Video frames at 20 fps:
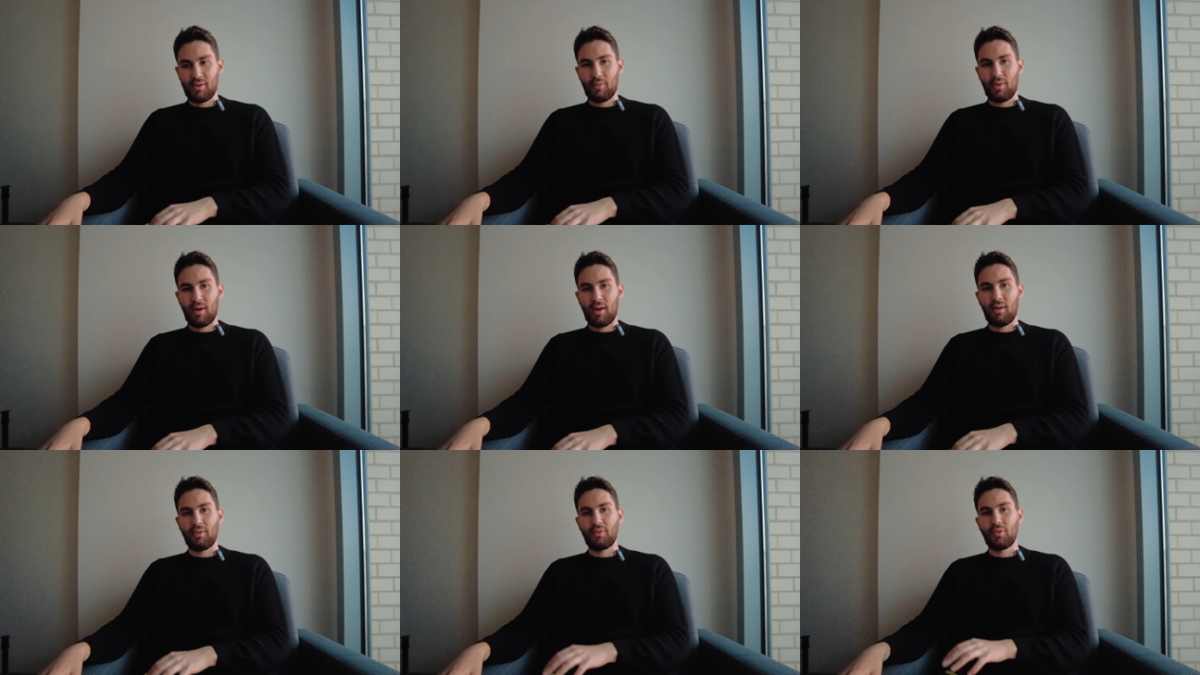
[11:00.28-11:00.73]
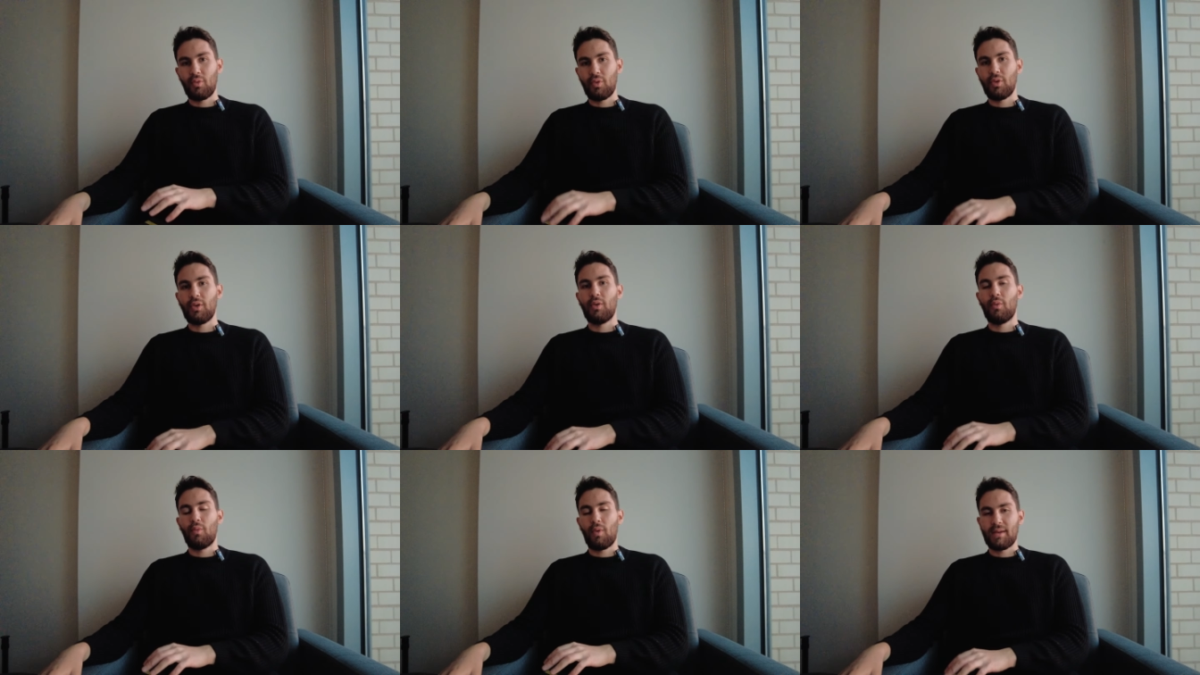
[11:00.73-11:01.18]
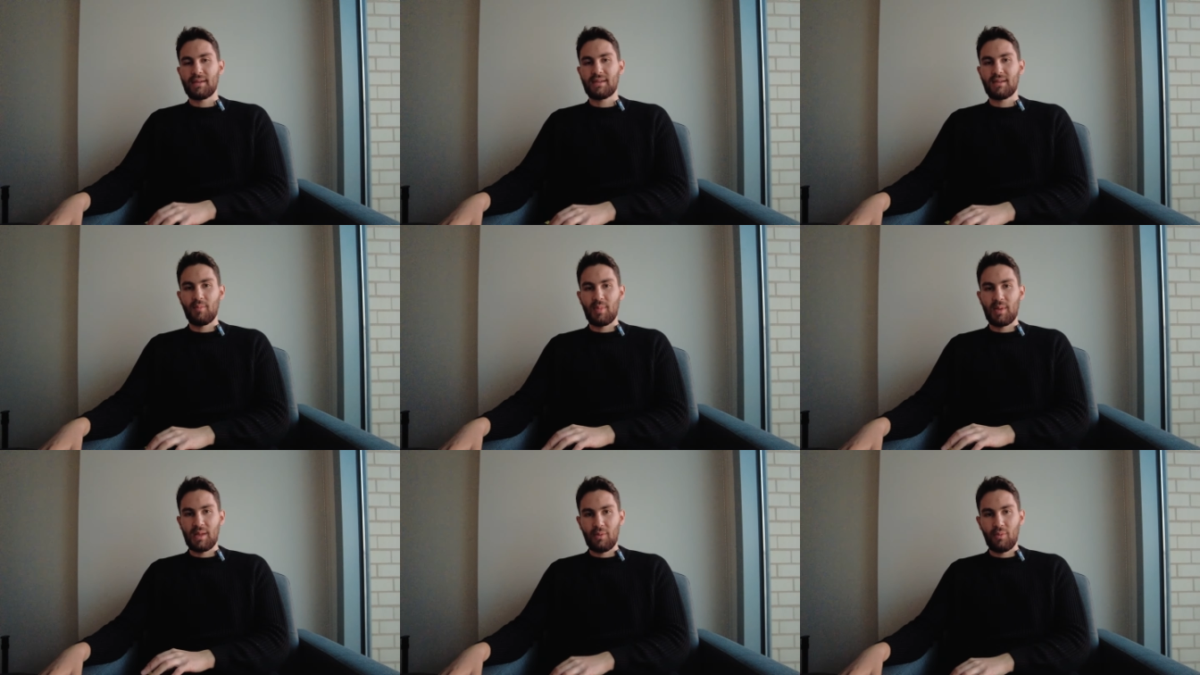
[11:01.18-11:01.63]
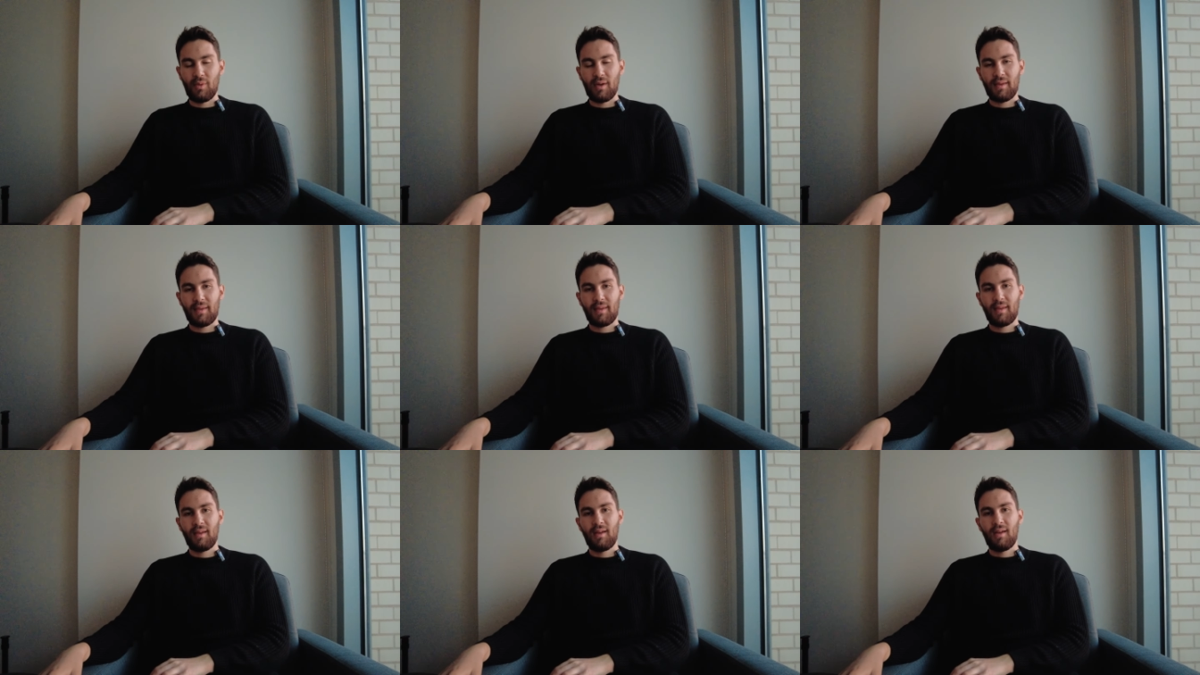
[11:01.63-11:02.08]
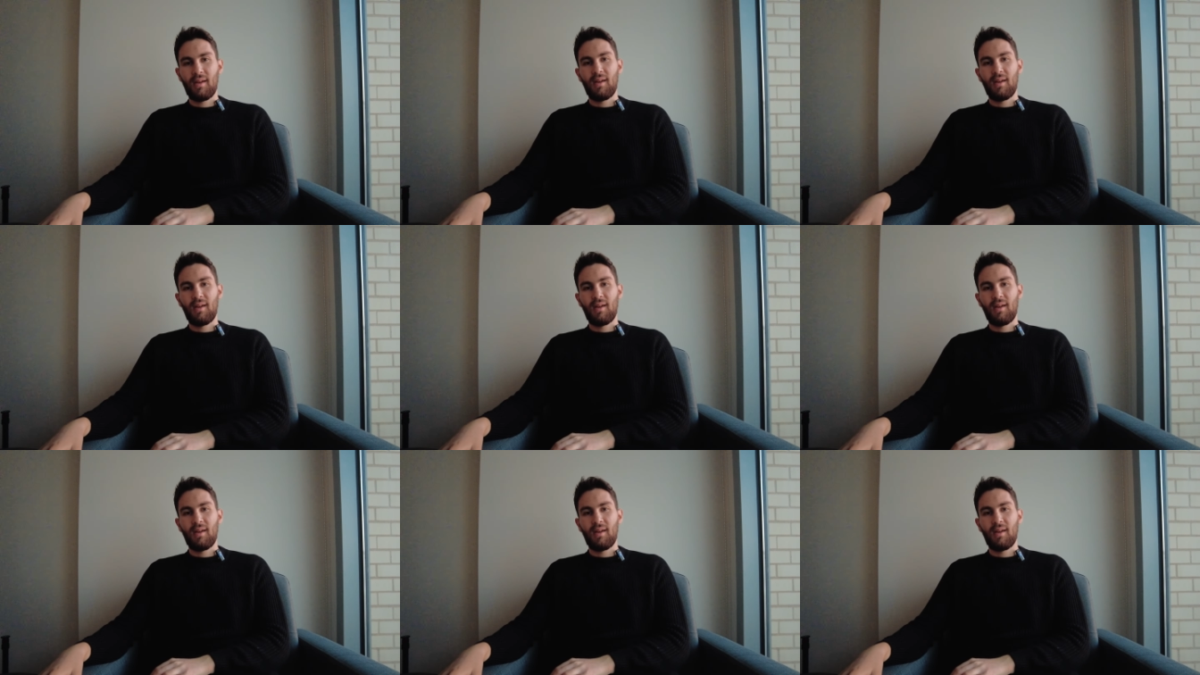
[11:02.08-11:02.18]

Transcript: around who you want to be with.